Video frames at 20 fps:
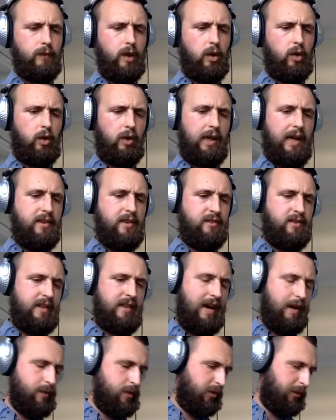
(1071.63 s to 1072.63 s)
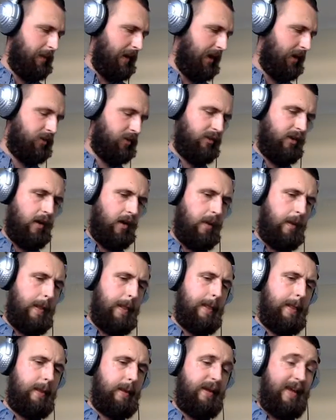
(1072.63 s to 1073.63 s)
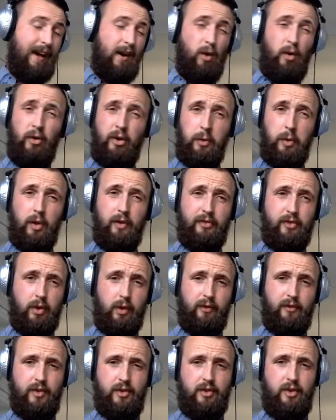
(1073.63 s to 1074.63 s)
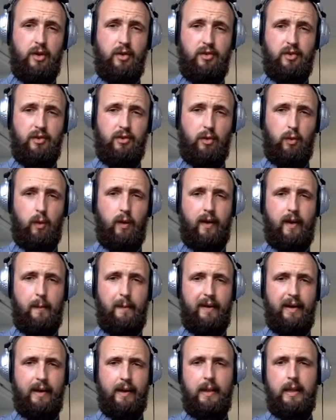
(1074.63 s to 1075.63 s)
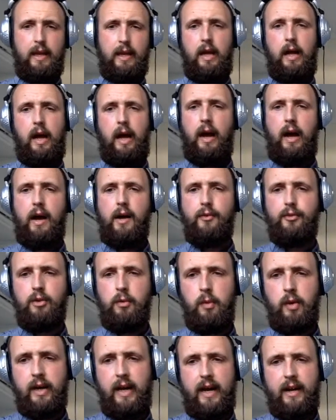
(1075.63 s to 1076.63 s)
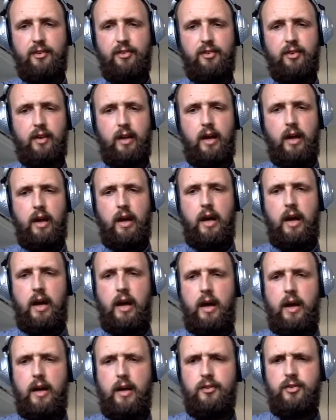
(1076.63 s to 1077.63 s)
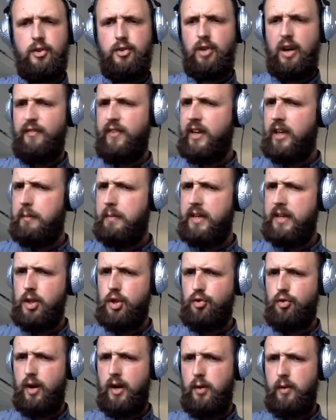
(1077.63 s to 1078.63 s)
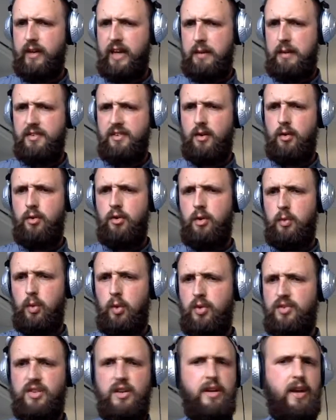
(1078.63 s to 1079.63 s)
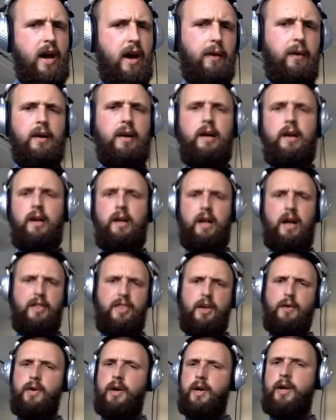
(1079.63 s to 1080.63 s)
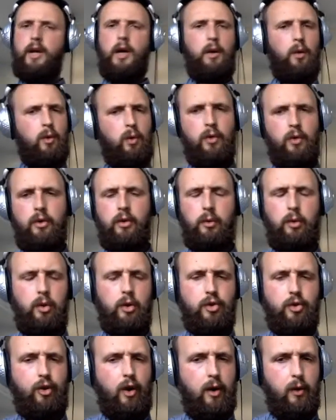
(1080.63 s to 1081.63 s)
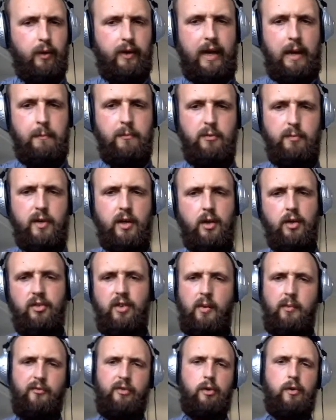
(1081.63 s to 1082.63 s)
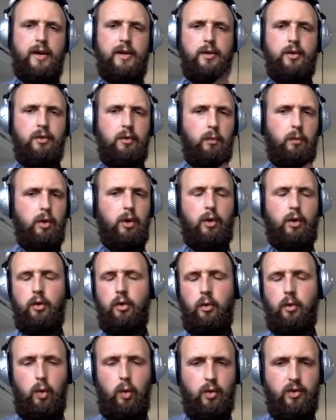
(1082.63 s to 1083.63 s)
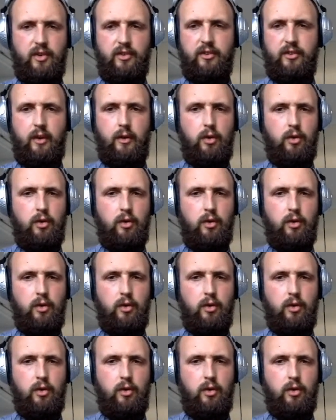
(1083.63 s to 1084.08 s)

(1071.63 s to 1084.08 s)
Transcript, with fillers: good lens in that respect. So yeah, underwater photographers use this quite a bit. Uh, someone asked, uh, is it, I think you mean the trail cam, is that underwater? No, uh, there are no underwater trail cams because infrared doesn't work underwater, so it